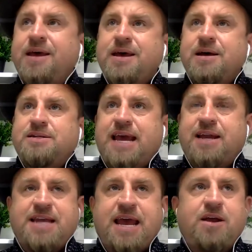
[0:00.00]
yeah
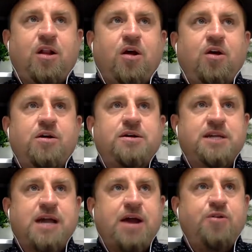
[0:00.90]
Dan, Clark Clark,
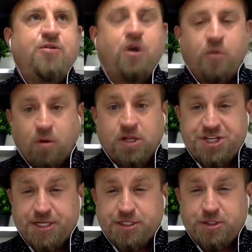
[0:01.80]
the guy who co-wrote the
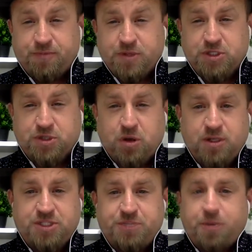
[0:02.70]
Chicken Soup for the
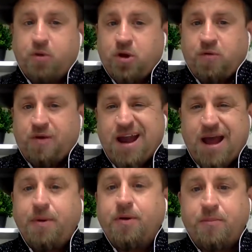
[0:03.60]
Soul. He's spoke to over
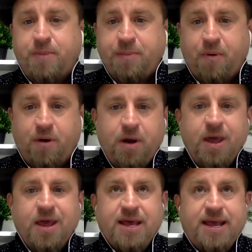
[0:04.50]
nine million people.
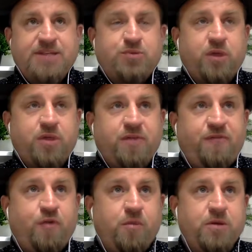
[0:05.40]
He's one of the
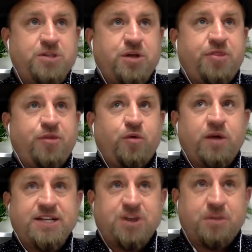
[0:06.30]
foremost
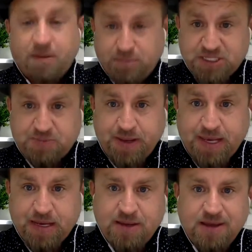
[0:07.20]
authorities on public
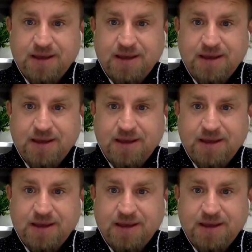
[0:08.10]
speaking.